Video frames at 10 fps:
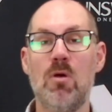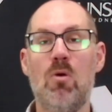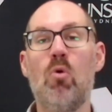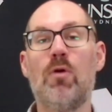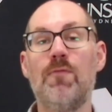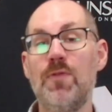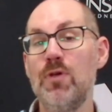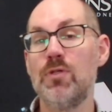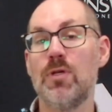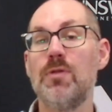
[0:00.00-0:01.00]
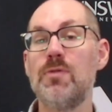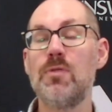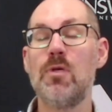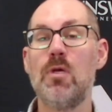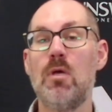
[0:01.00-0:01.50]
or confusions
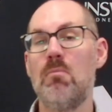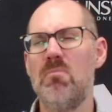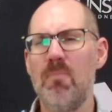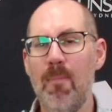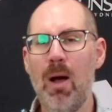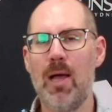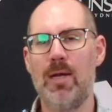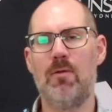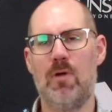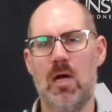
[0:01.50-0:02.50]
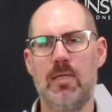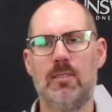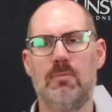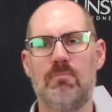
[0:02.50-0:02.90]
might arise.